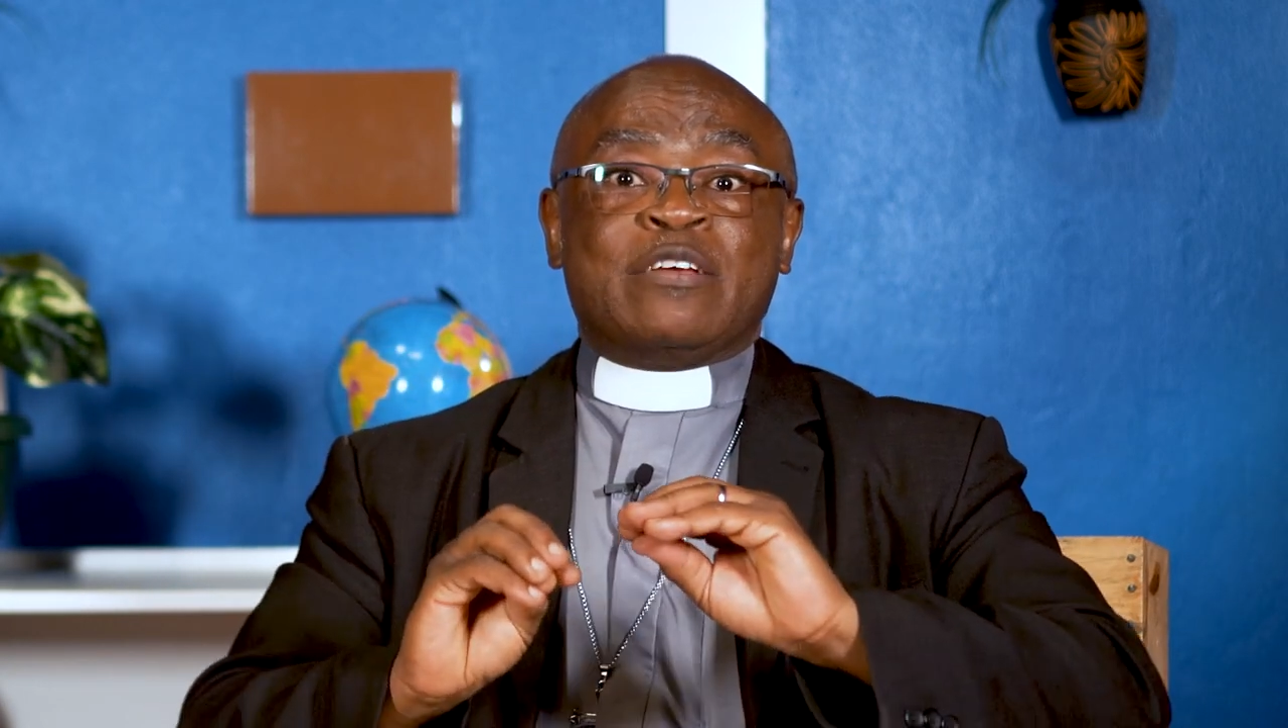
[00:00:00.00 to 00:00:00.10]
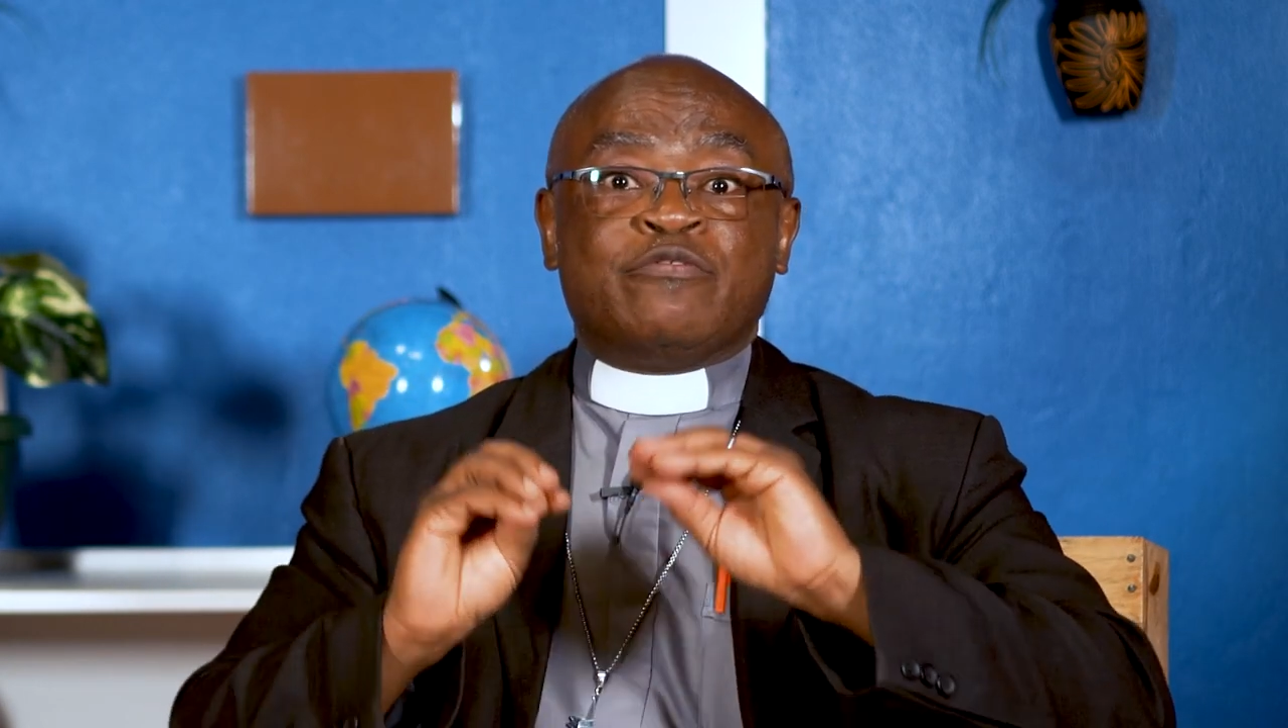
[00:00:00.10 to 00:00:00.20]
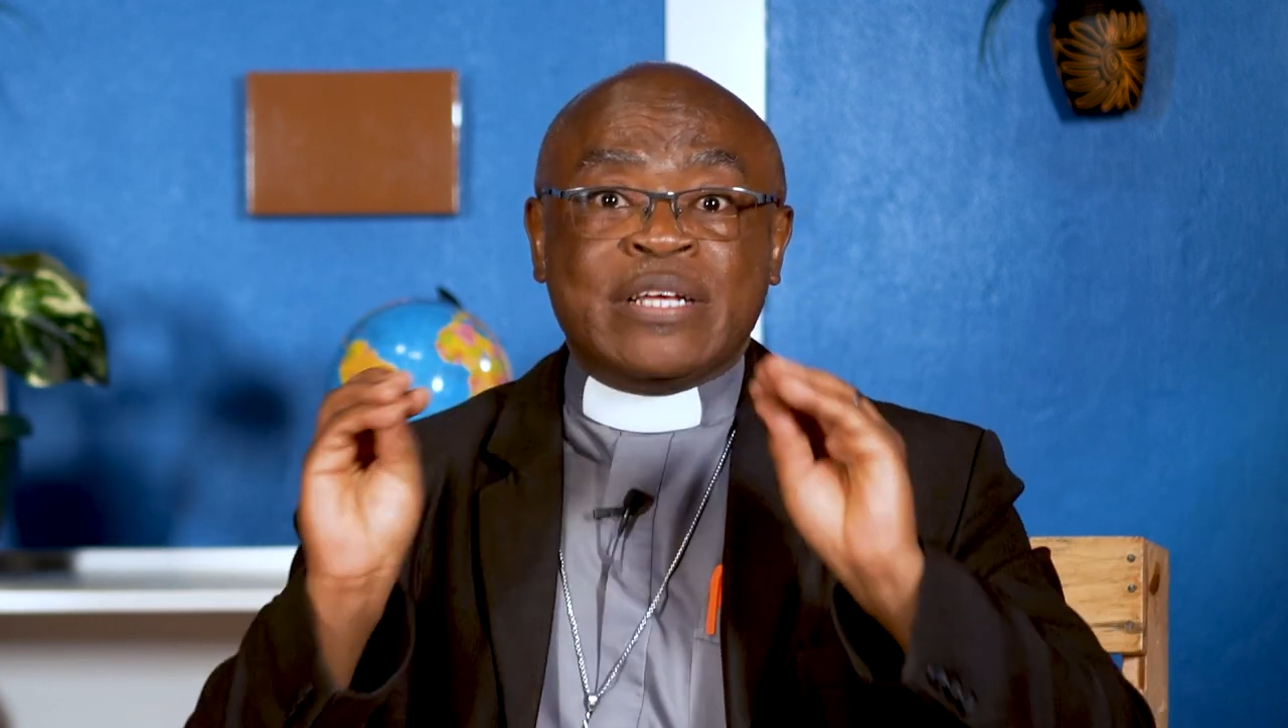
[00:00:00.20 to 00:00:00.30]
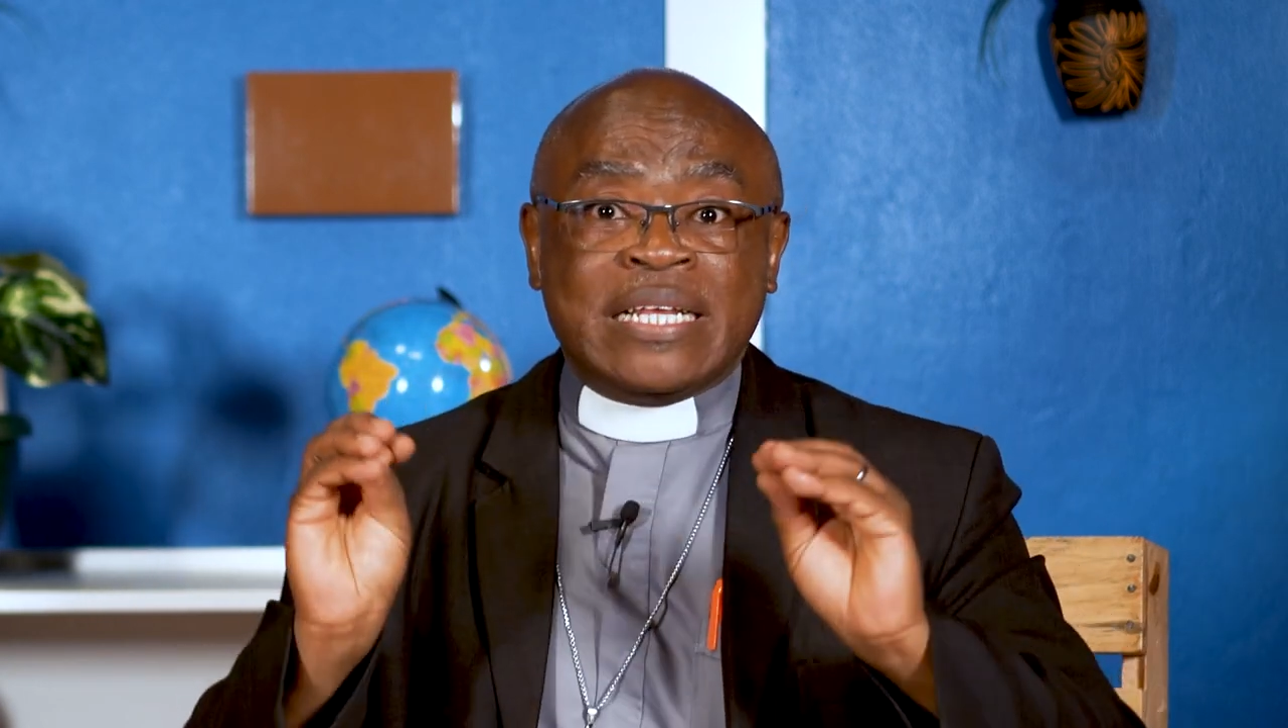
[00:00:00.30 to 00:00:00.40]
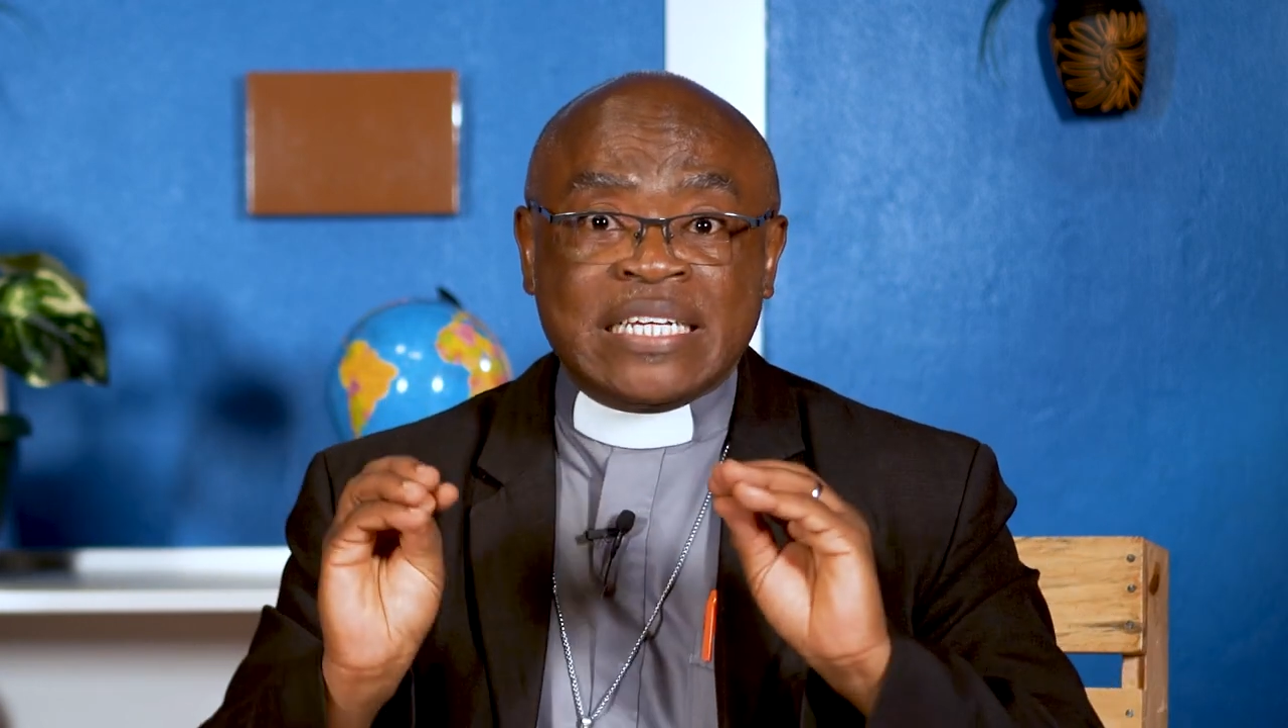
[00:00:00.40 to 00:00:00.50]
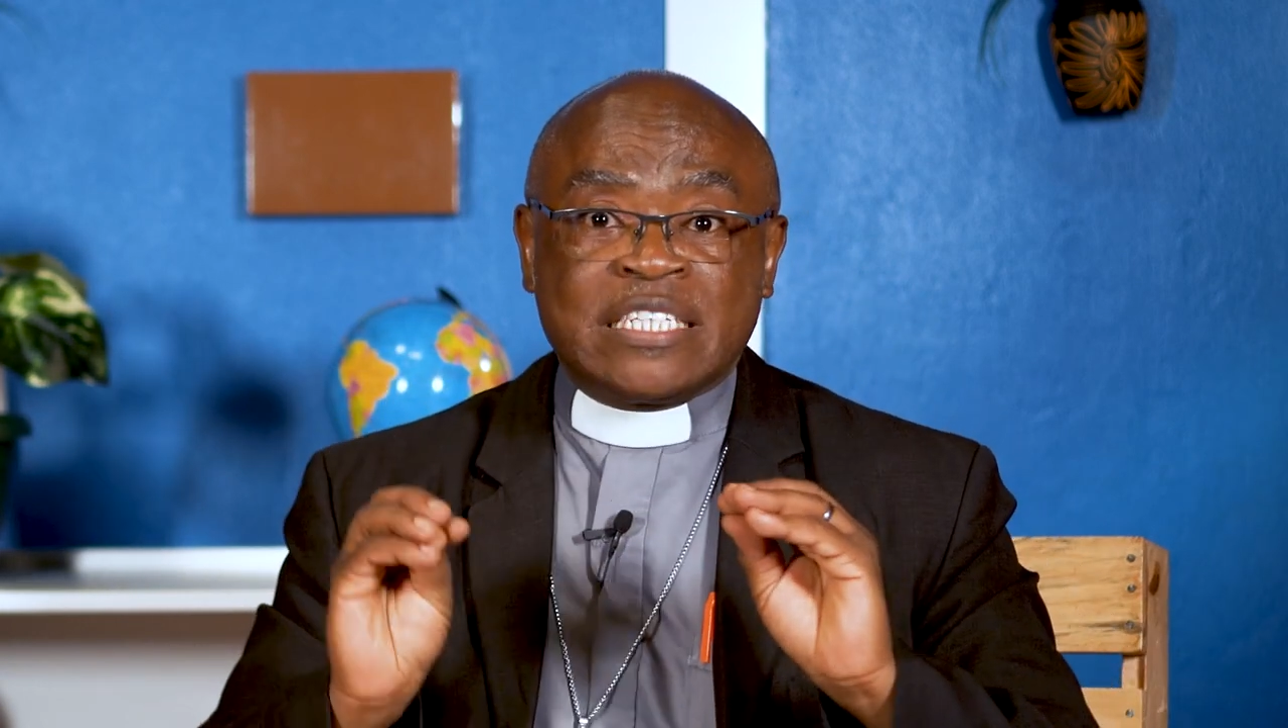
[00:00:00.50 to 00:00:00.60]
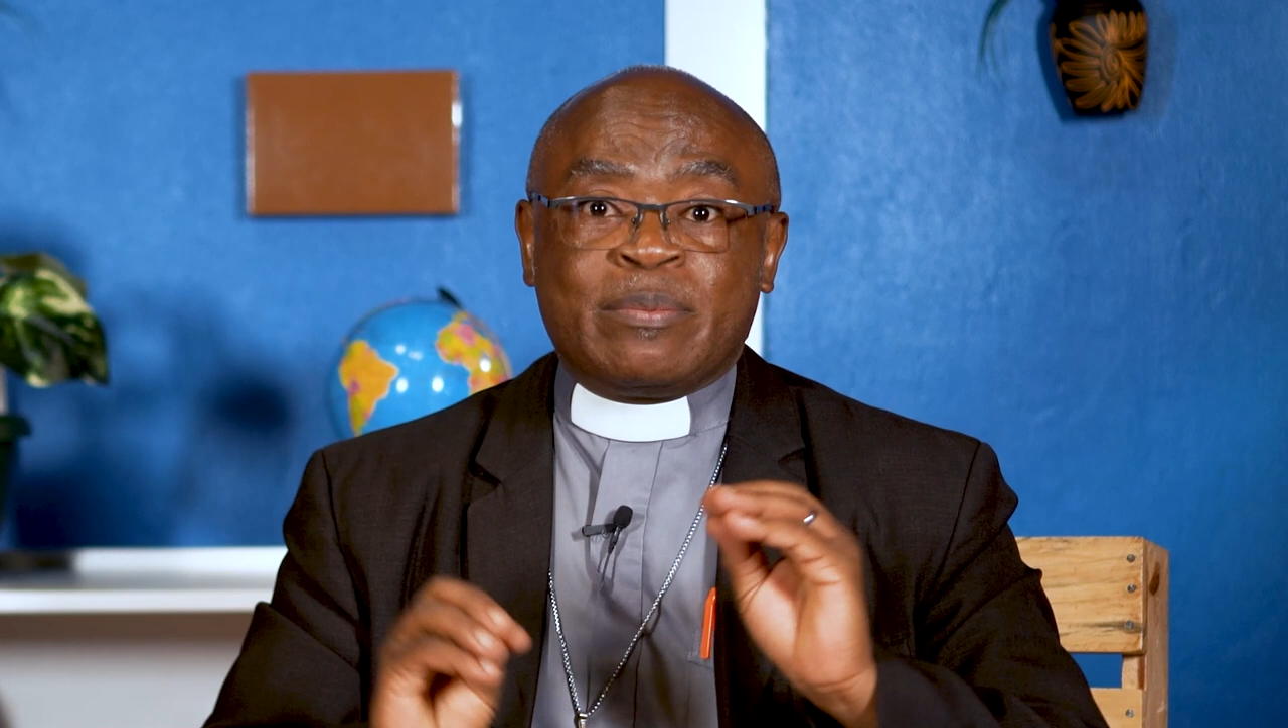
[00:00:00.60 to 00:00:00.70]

feelings,